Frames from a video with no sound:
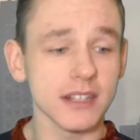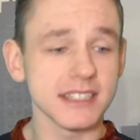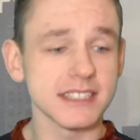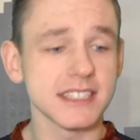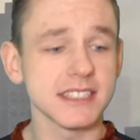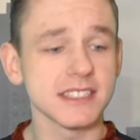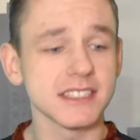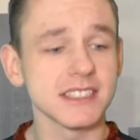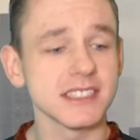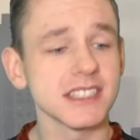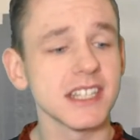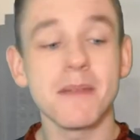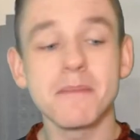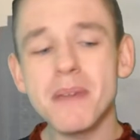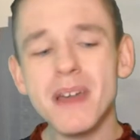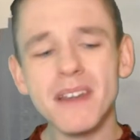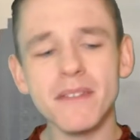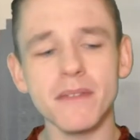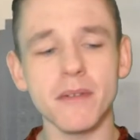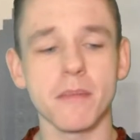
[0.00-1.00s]
decisions, a
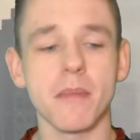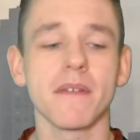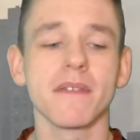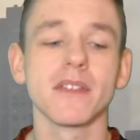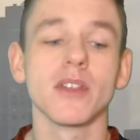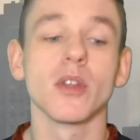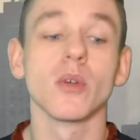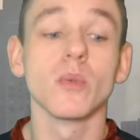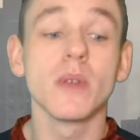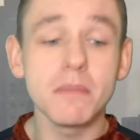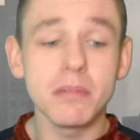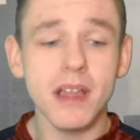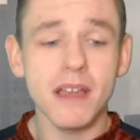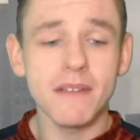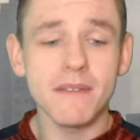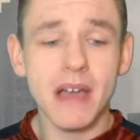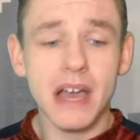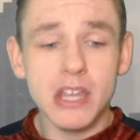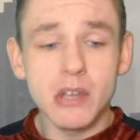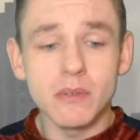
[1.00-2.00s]
bit of a buff on the replay
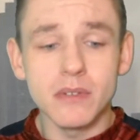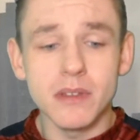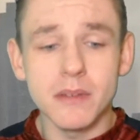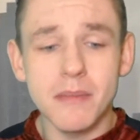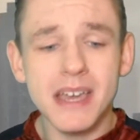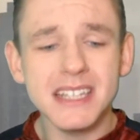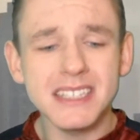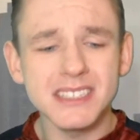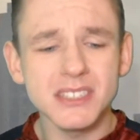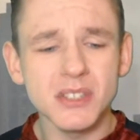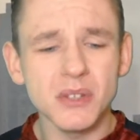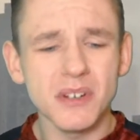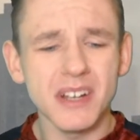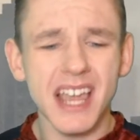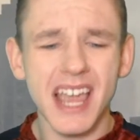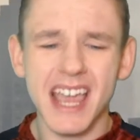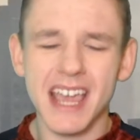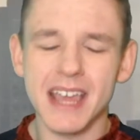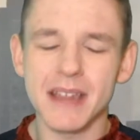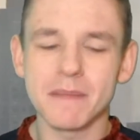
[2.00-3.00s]
value of the main
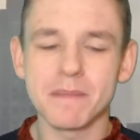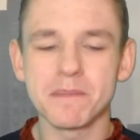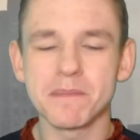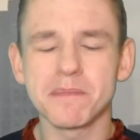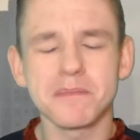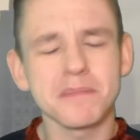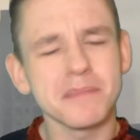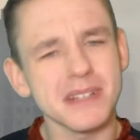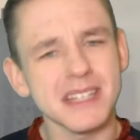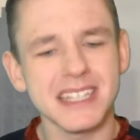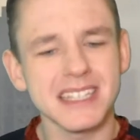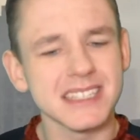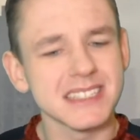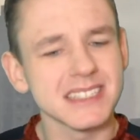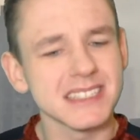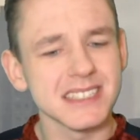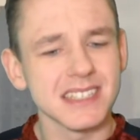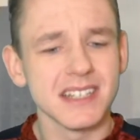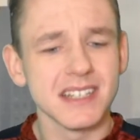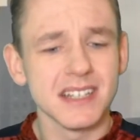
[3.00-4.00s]
story, and
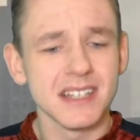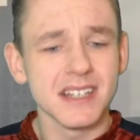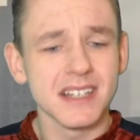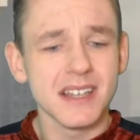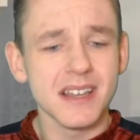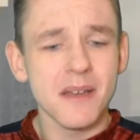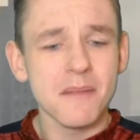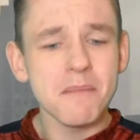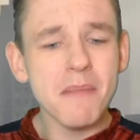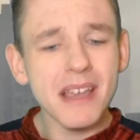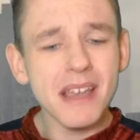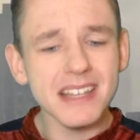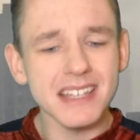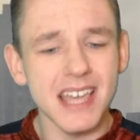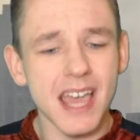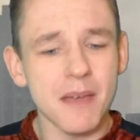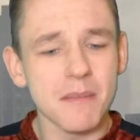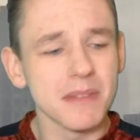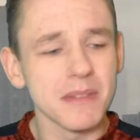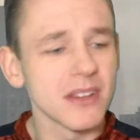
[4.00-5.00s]
please, make the
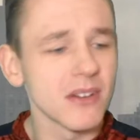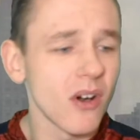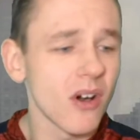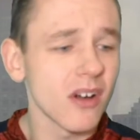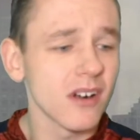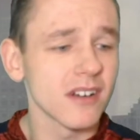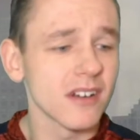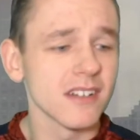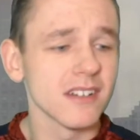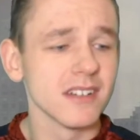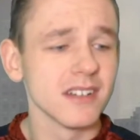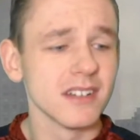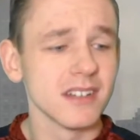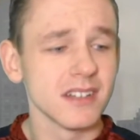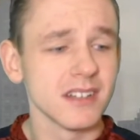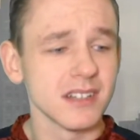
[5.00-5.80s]
game a little harder.